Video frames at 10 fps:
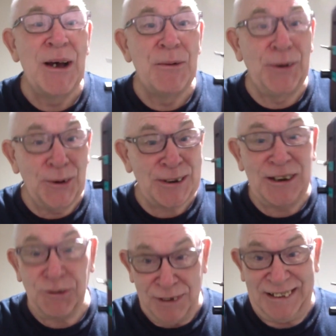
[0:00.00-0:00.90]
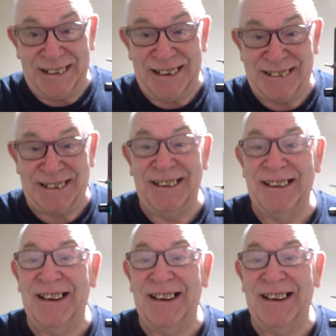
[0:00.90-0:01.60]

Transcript: You'll see it's really easy.